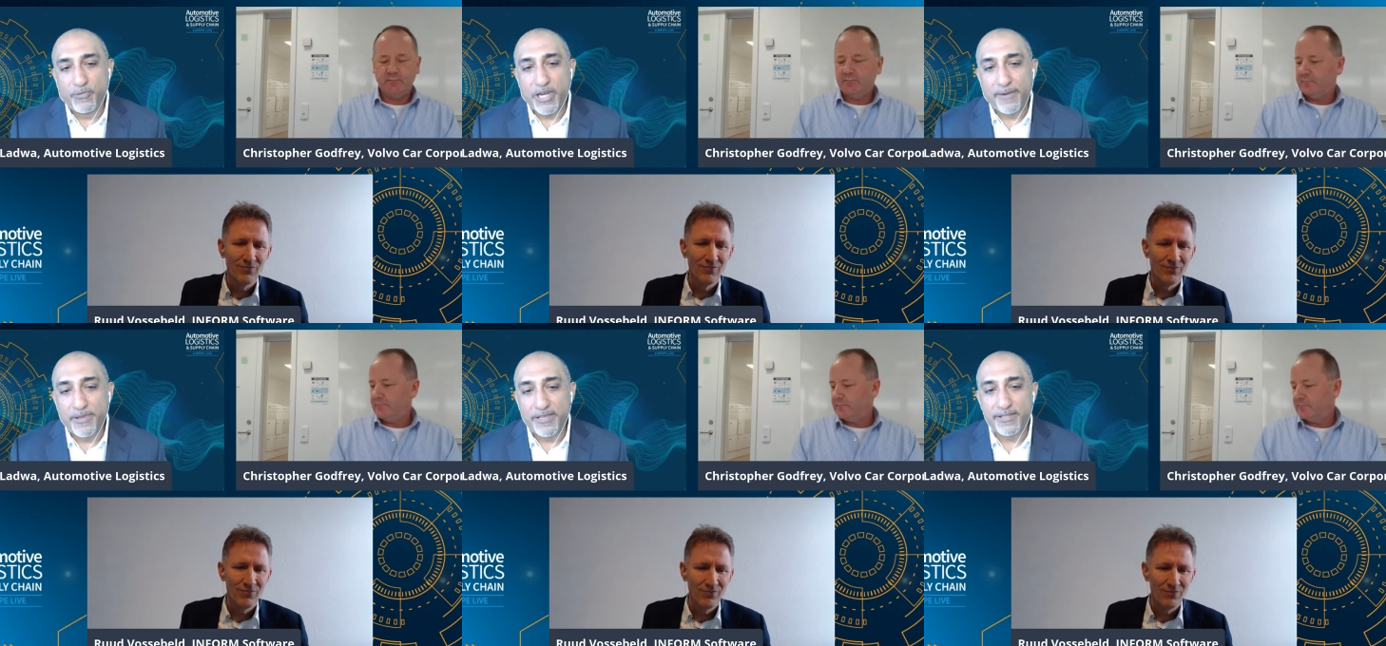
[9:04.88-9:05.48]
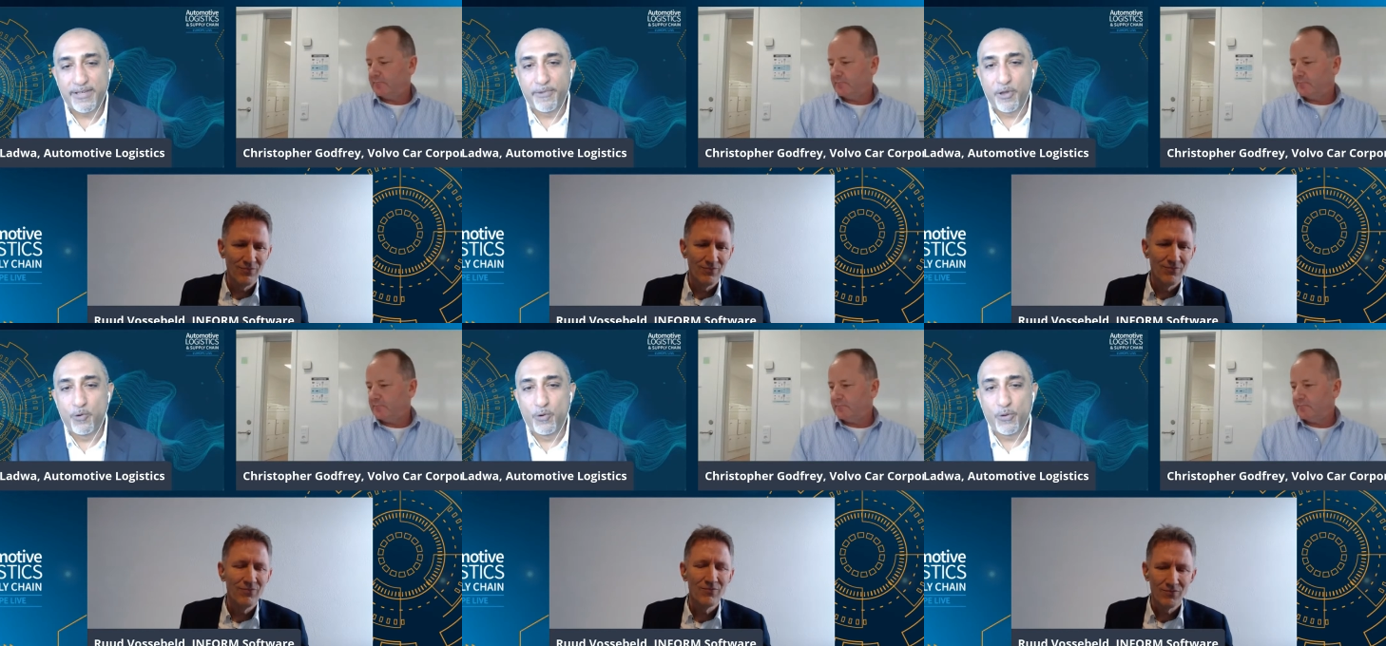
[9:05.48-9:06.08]
Speaker 1: Share with us some of
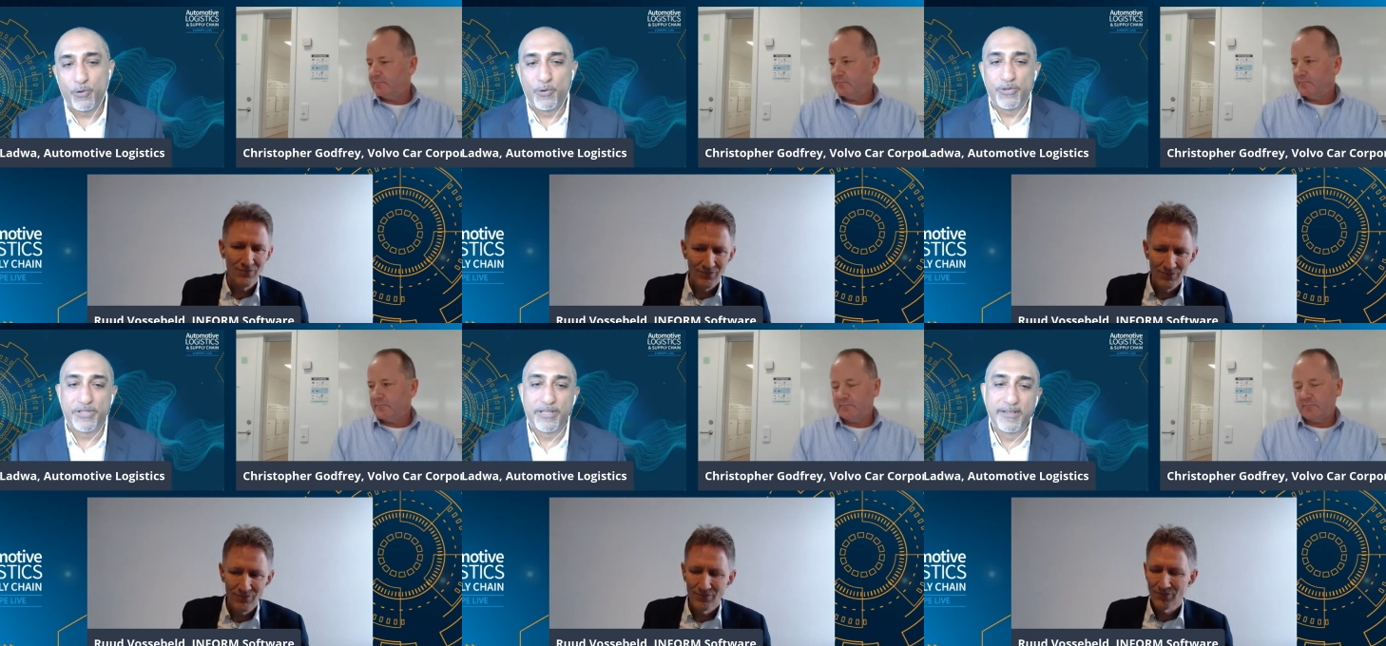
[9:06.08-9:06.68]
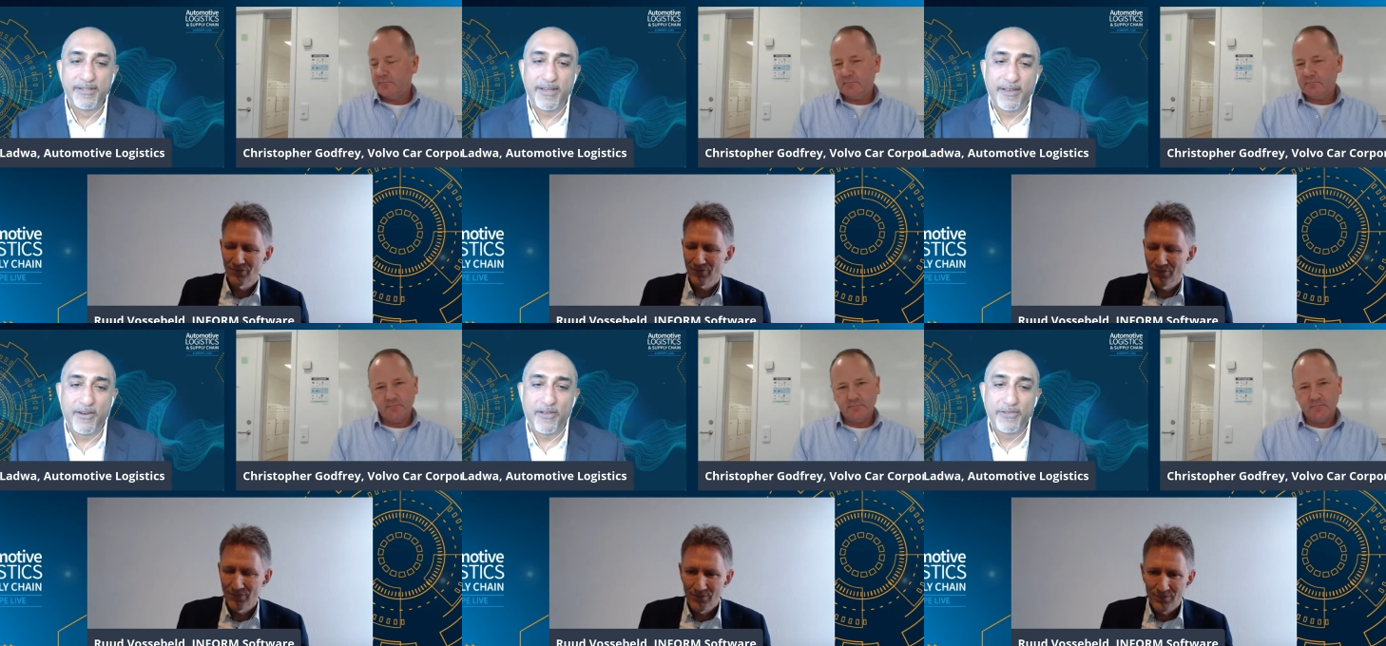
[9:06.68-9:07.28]
your thoughts and
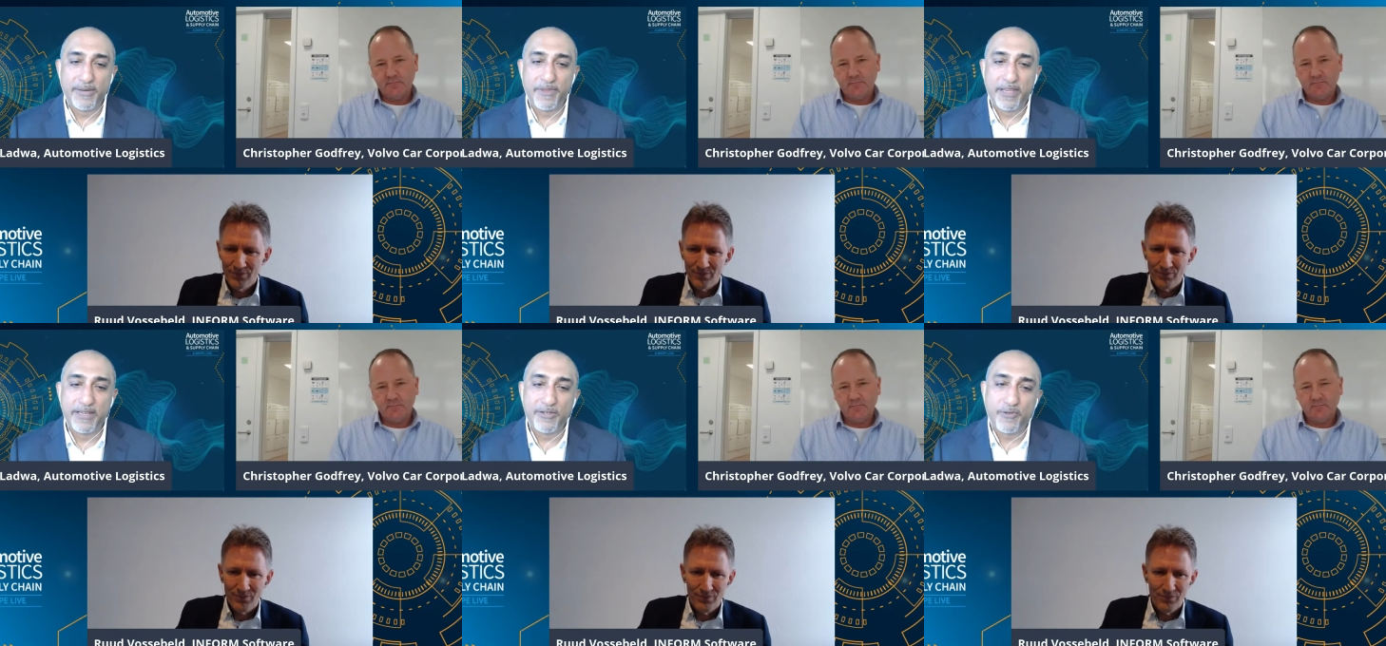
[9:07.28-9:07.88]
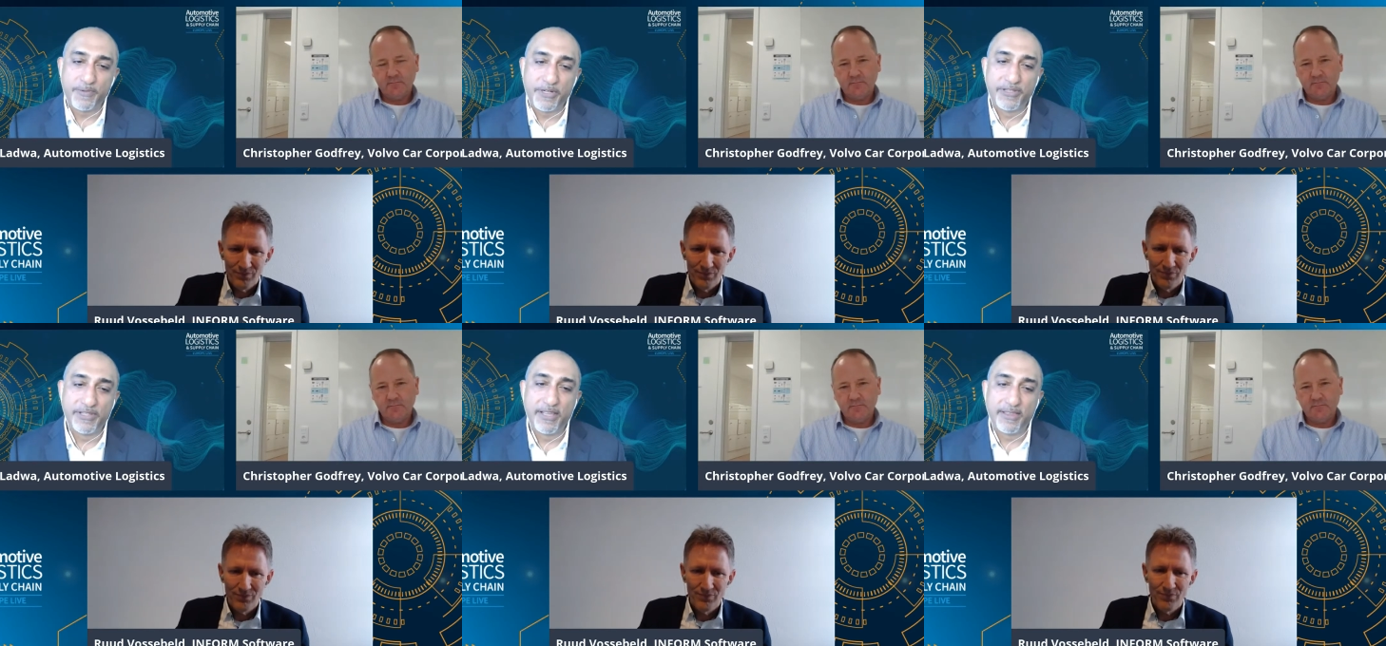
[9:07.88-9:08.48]
uh, on some of the
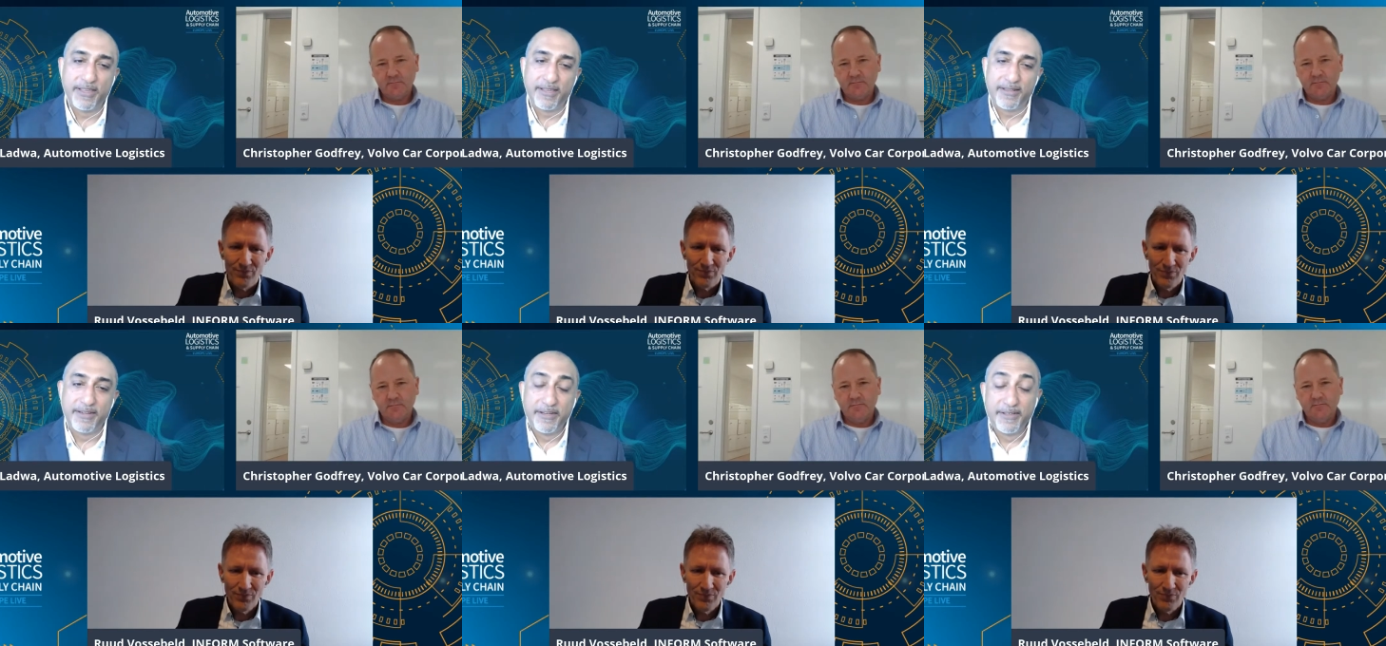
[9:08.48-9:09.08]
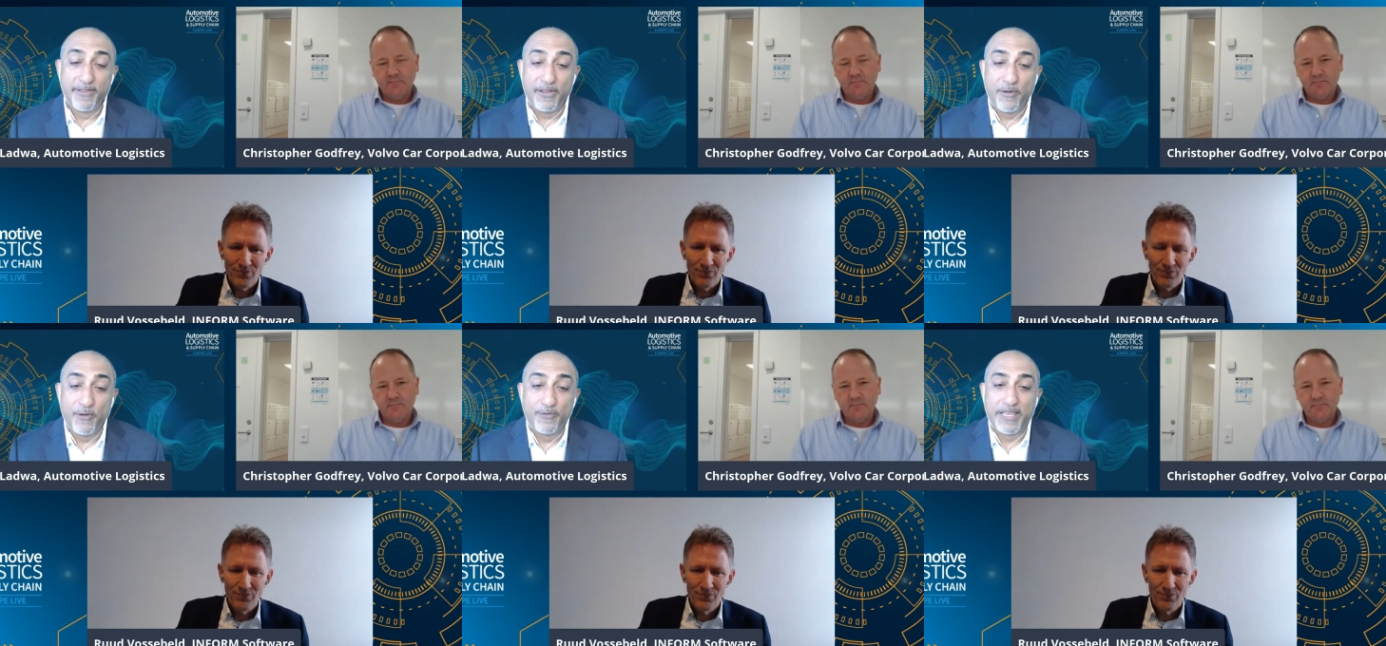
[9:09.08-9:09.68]
disruptions that that that
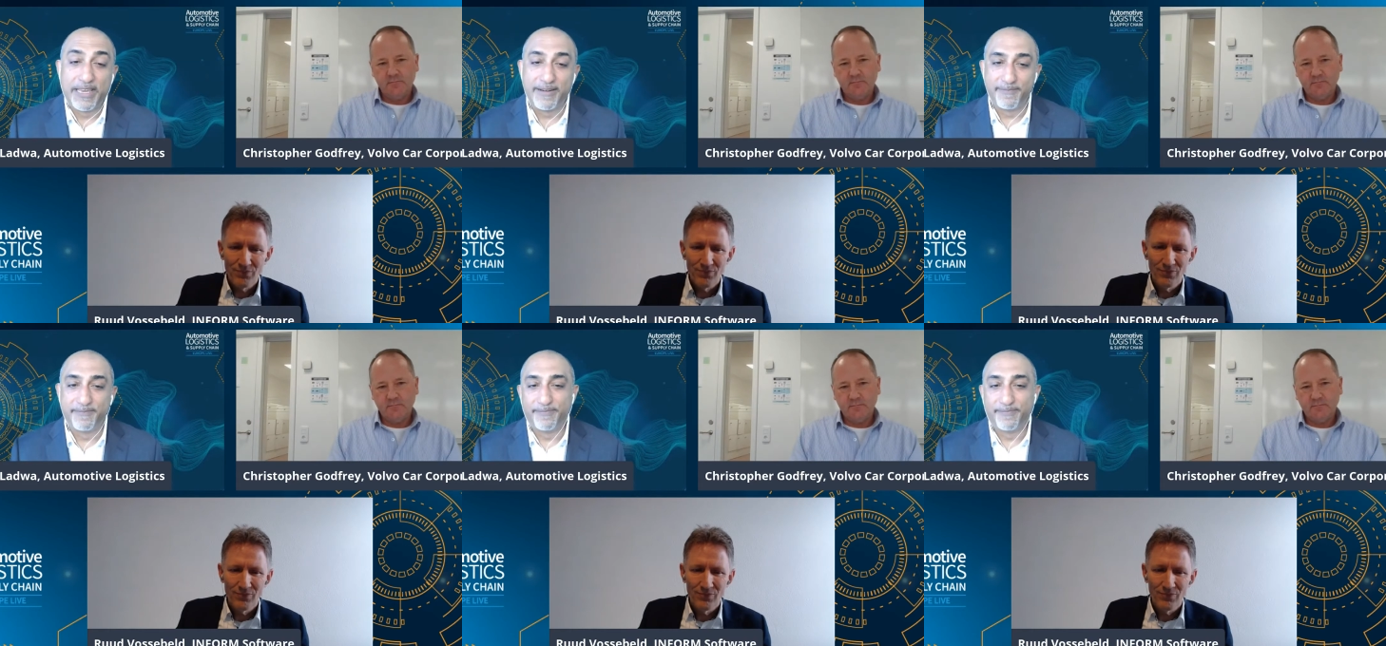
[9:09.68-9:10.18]
you've seen.